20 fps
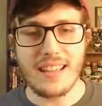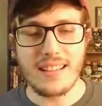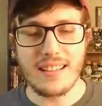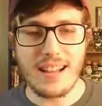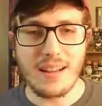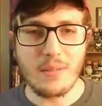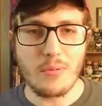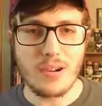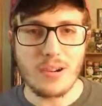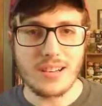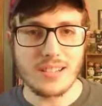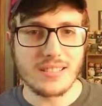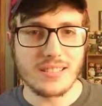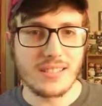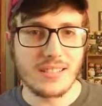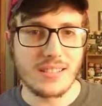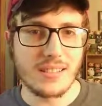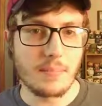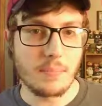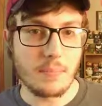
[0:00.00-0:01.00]
I wanted
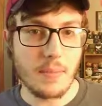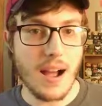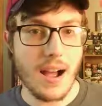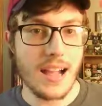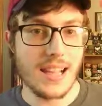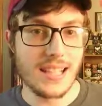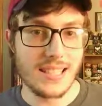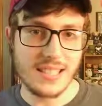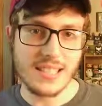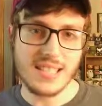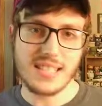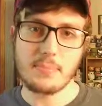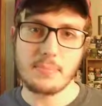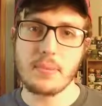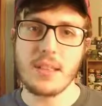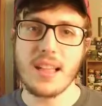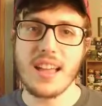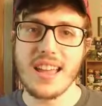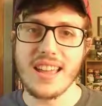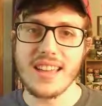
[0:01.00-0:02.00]
to buy and
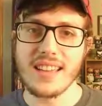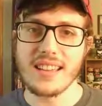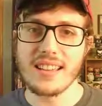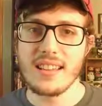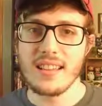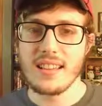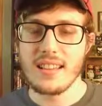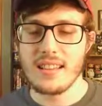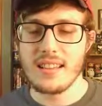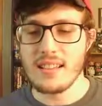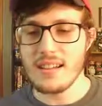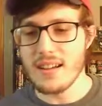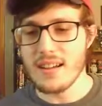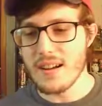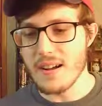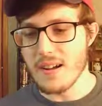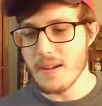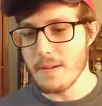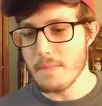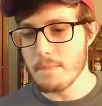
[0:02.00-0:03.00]
display
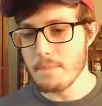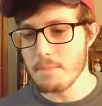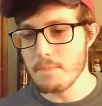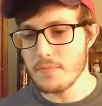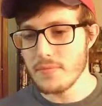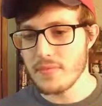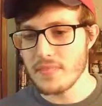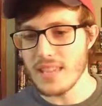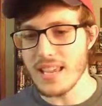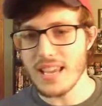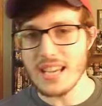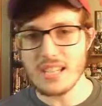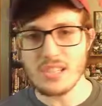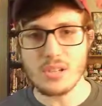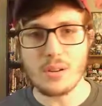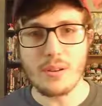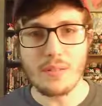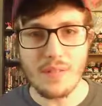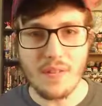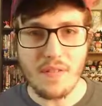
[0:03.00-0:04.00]
the
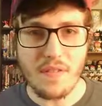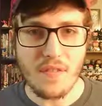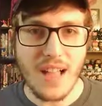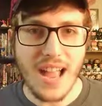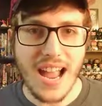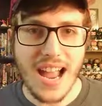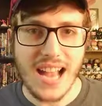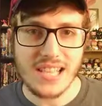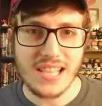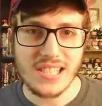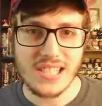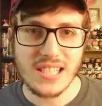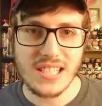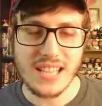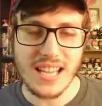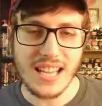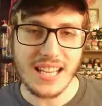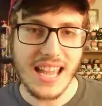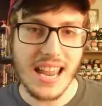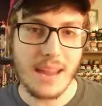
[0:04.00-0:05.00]
issue of the Flash
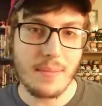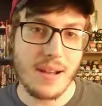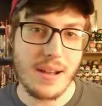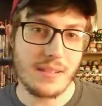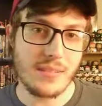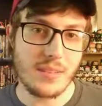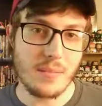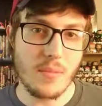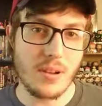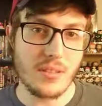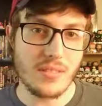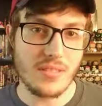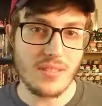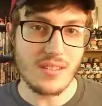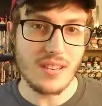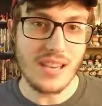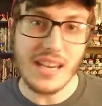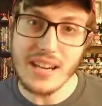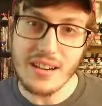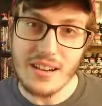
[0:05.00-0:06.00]
that came out the month
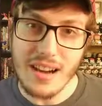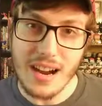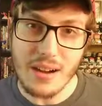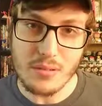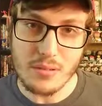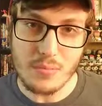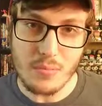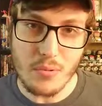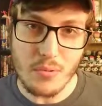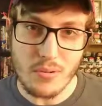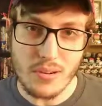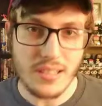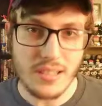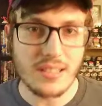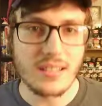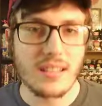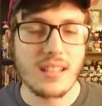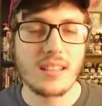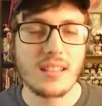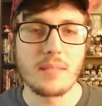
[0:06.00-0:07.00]
and year I was
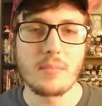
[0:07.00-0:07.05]
born,